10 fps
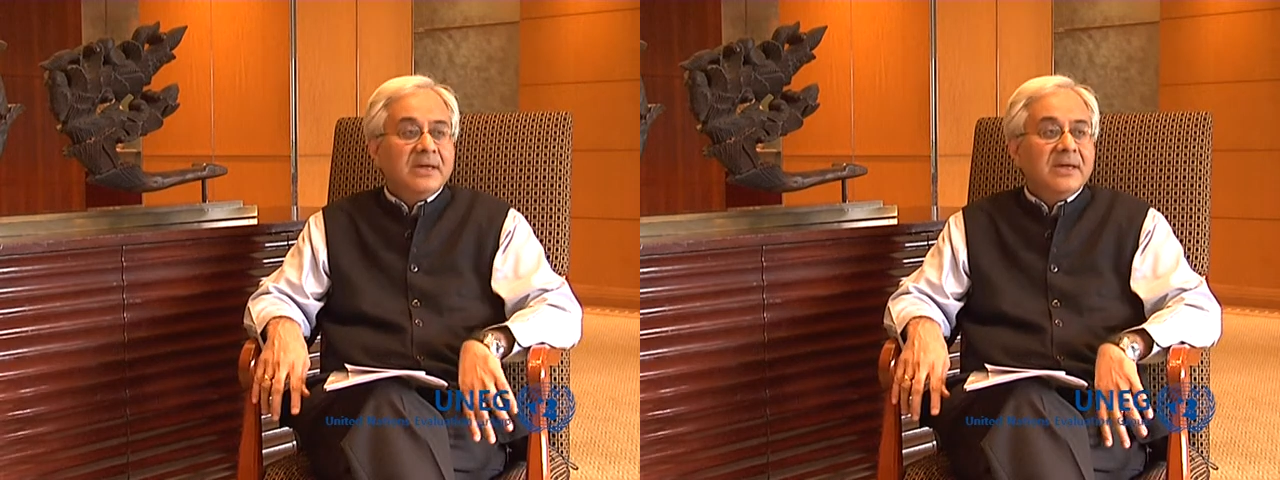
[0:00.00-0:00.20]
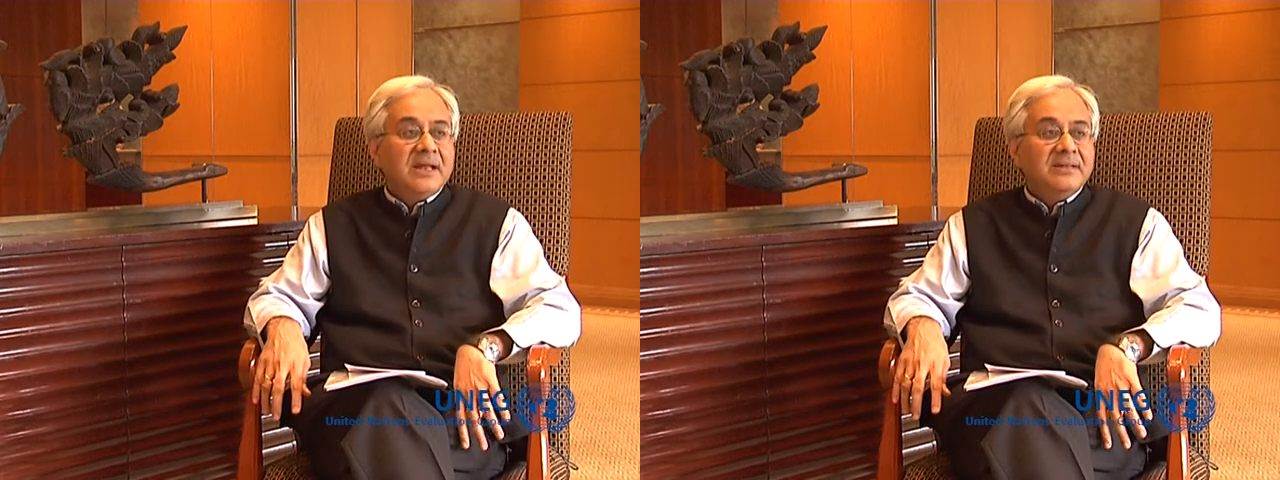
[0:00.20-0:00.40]

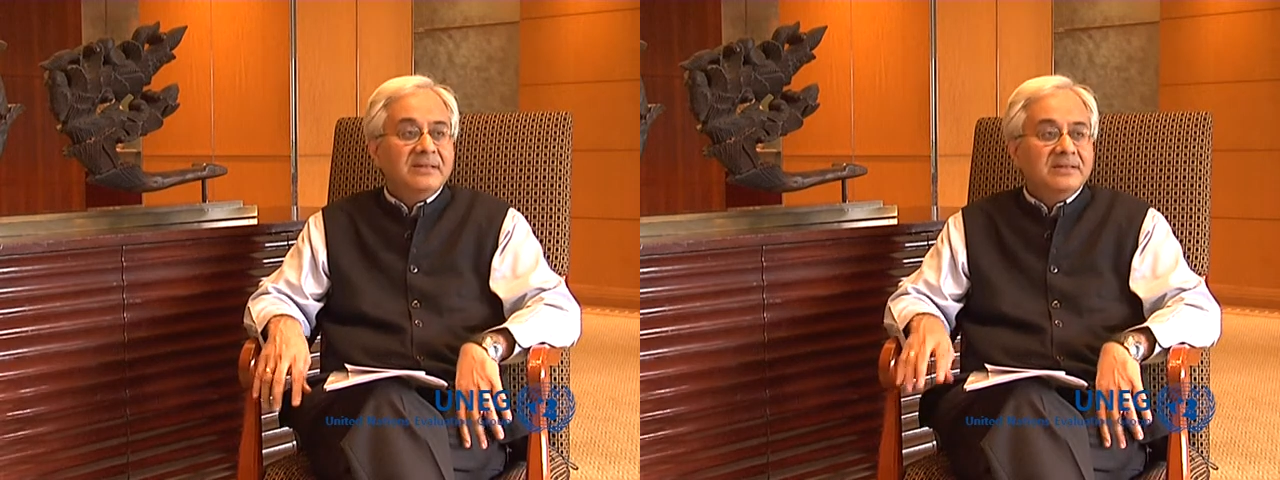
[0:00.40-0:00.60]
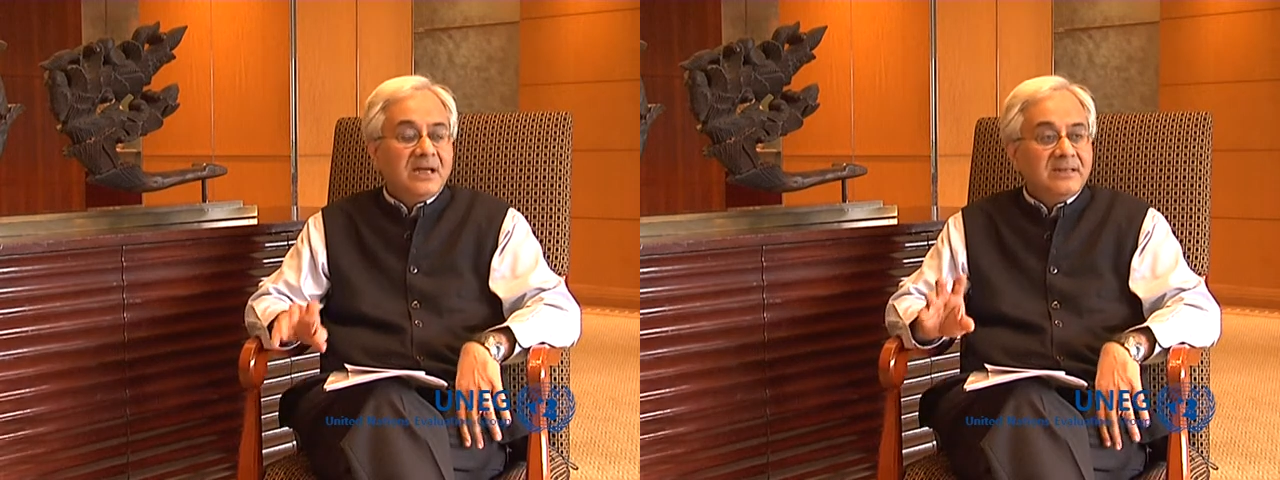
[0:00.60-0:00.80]
And I
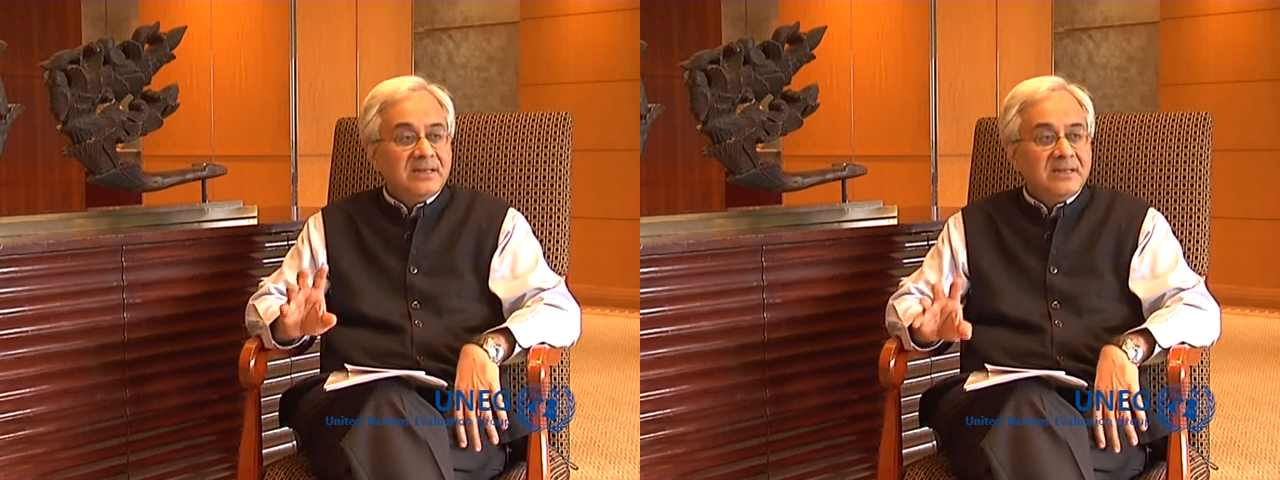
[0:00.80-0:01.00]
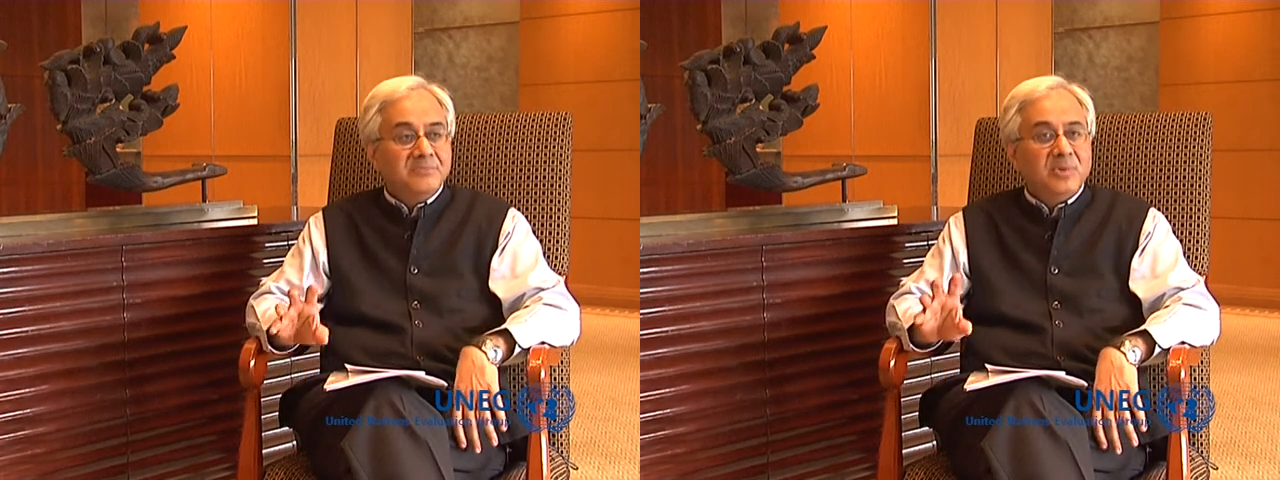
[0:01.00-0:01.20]
think that
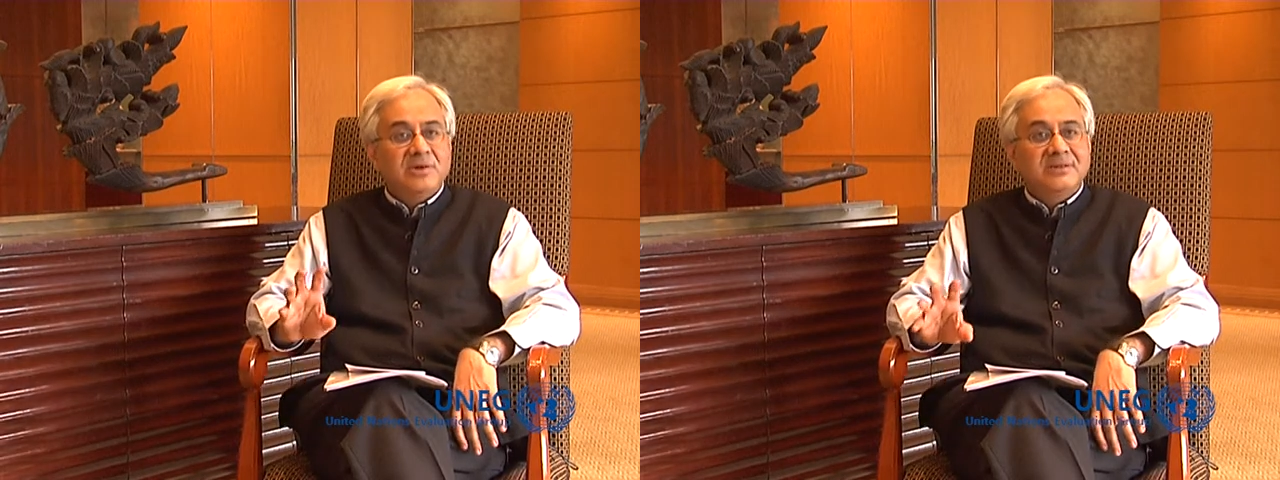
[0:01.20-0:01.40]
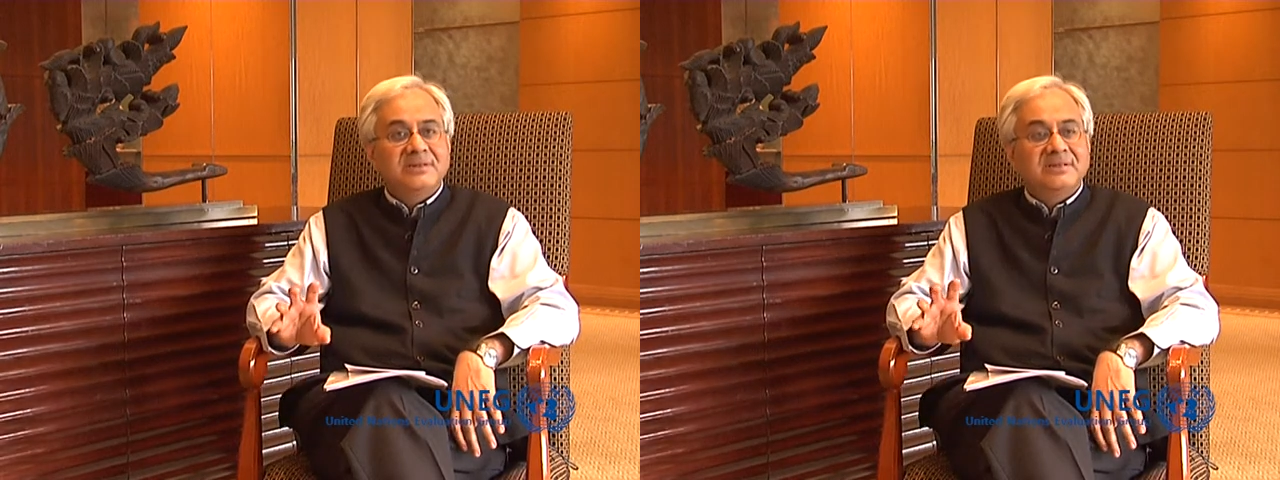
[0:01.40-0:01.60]
important